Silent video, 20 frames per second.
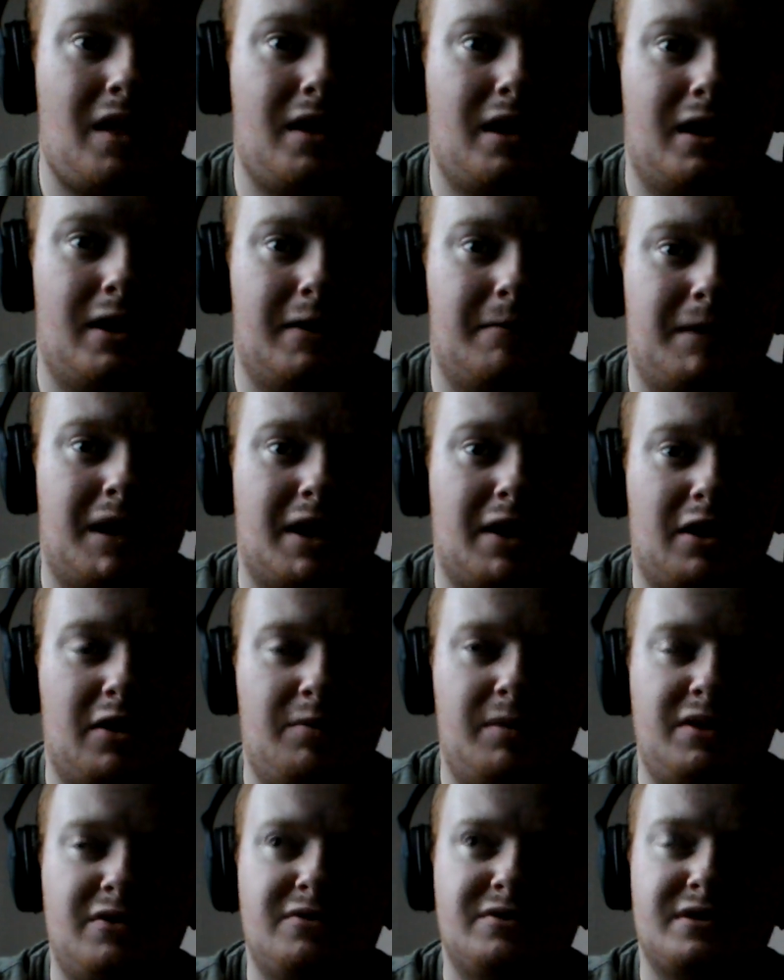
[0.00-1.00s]
I
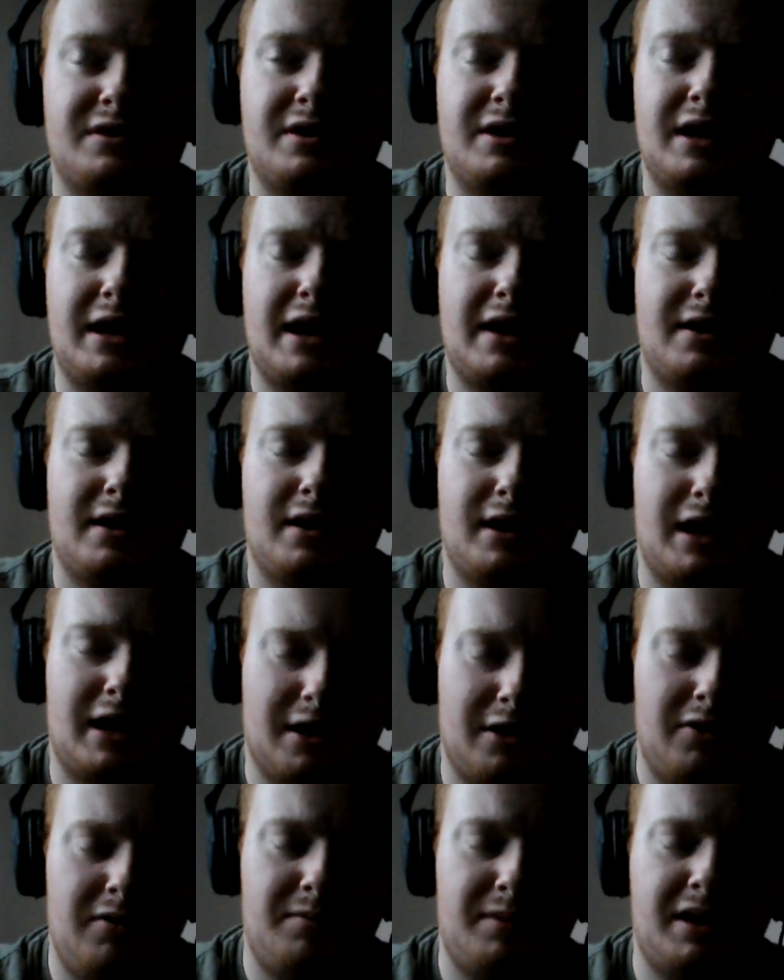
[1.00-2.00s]
hope he does. I
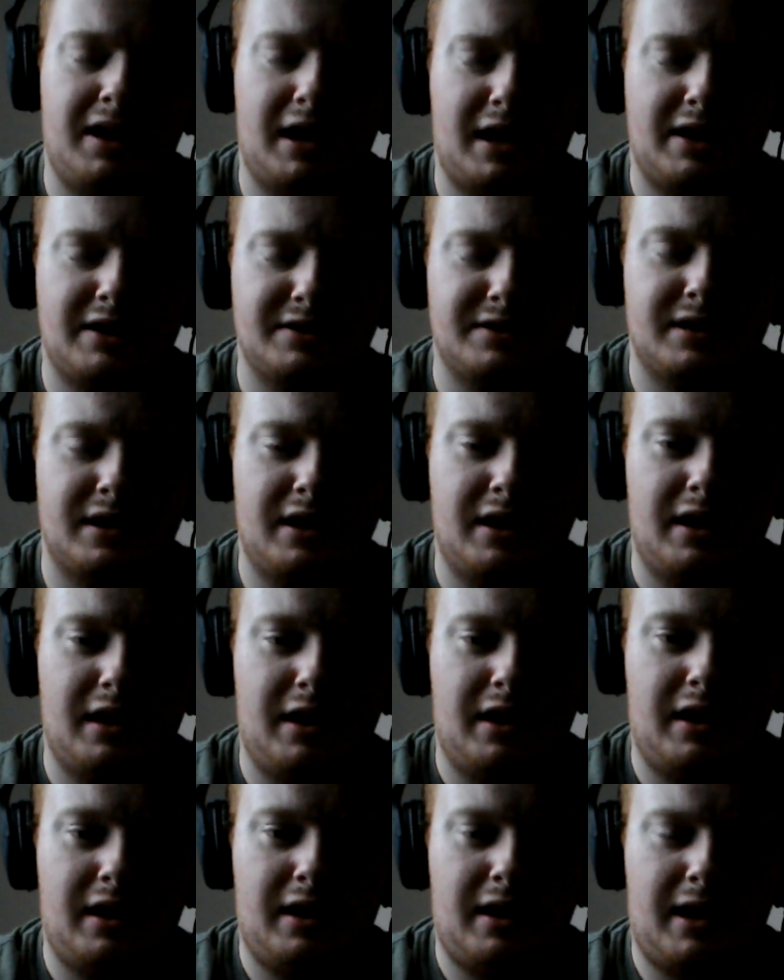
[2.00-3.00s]
hope he has
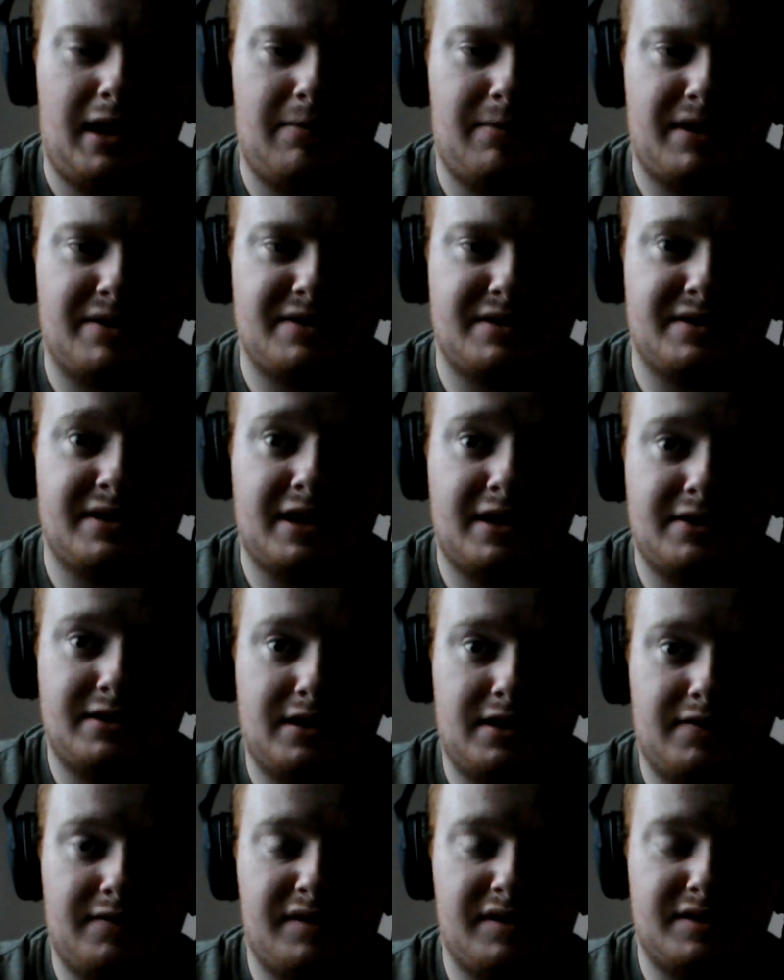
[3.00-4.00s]
a better second
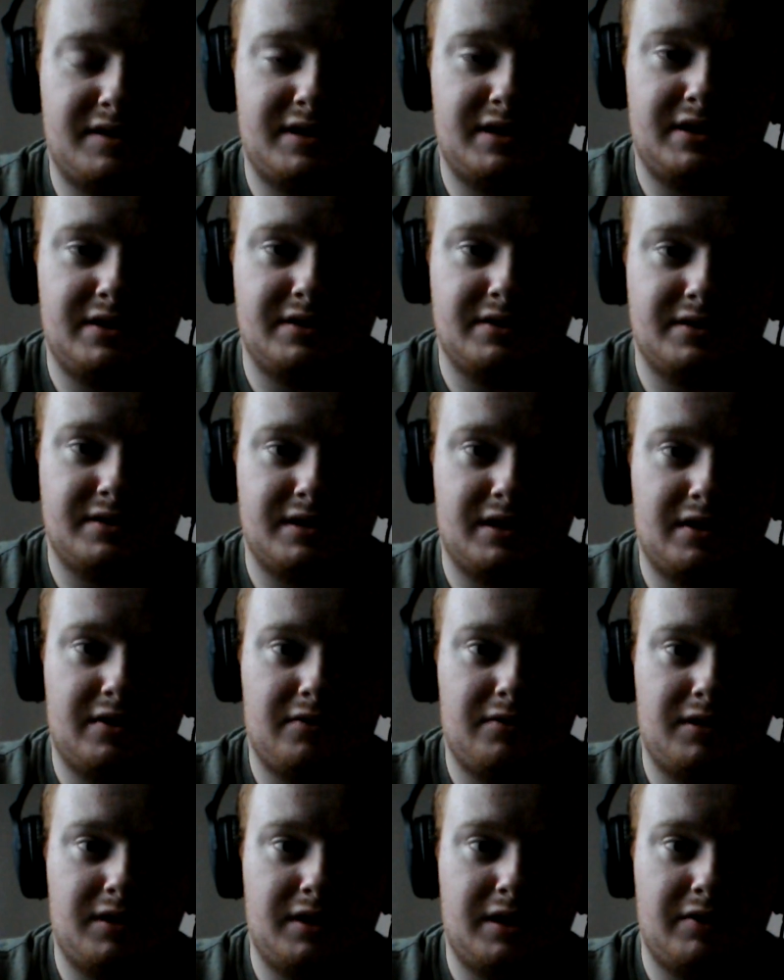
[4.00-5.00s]
half of the season,
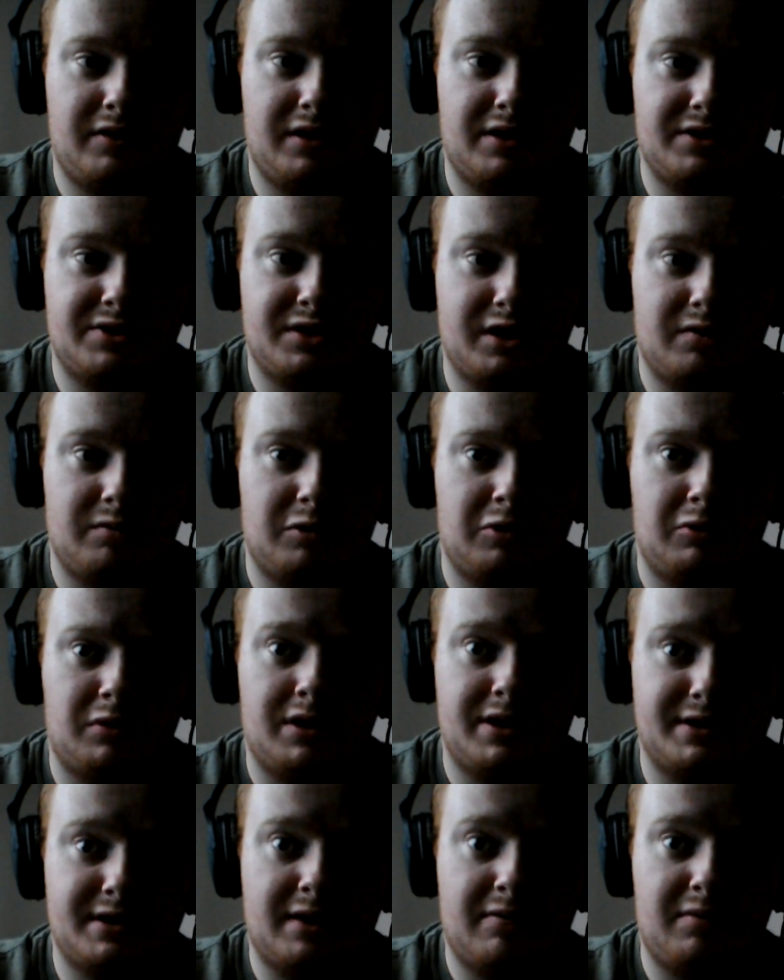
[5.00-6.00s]
so you know he can show more
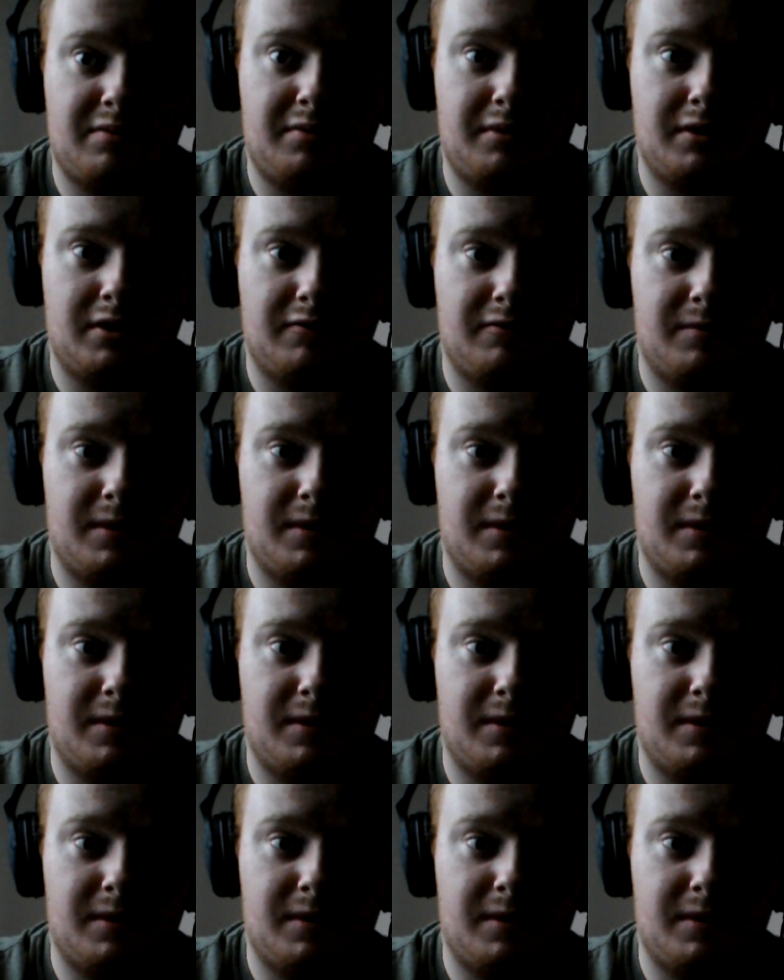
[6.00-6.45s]
what he's capable of.